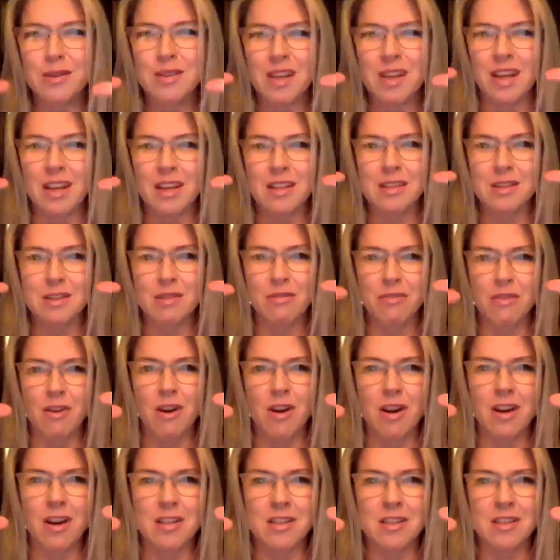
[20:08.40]
like
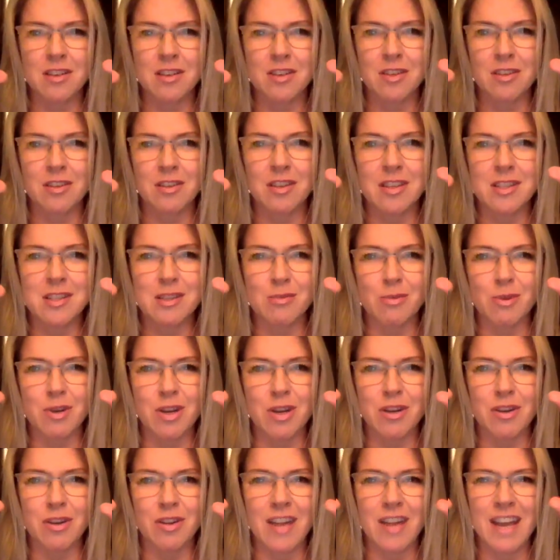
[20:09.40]
safaris on your list where
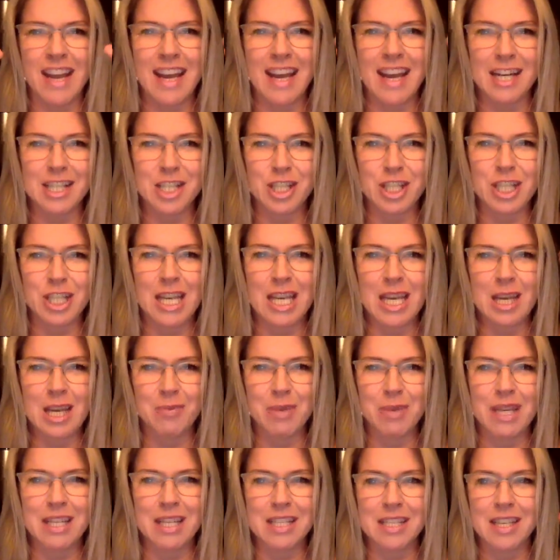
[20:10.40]
you're like actually
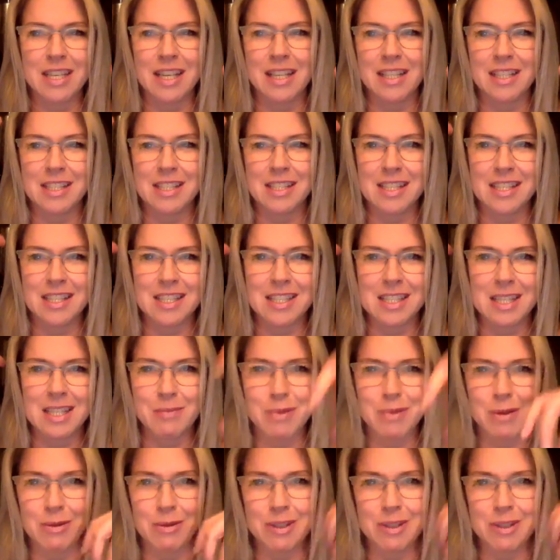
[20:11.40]
camping in tents and sleeping with